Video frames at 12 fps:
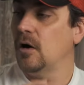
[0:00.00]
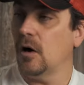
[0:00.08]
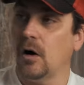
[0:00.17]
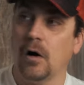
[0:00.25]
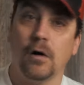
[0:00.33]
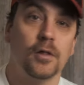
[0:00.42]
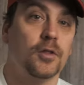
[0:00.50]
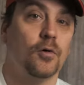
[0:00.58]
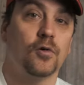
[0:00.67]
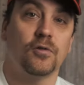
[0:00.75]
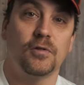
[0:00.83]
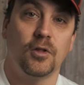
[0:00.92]
All of
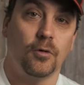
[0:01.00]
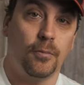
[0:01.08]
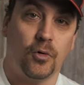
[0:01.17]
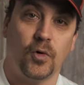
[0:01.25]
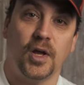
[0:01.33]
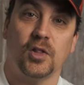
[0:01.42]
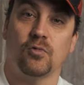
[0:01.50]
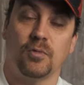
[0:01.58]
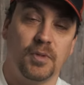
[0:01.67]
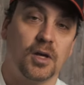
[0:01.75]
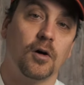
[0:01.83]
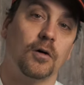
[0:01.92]
those little points would
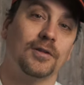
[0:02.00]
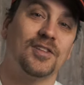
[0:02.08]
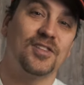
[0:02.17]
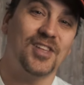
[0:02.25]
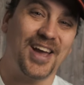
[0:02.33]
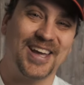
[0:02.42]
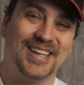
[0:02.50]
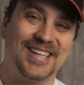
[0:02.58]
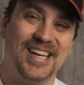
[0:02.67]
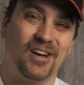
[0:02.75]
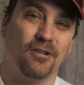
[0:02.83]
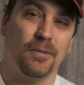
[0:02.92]
be called
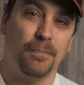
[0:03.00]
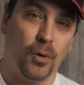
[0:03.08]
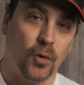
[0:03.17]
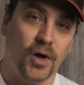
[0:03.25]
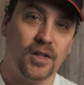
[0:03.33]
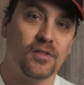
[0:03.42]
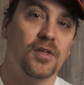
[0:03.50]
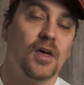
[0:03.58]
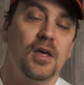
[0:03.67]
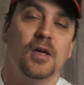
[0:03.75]
secondary points.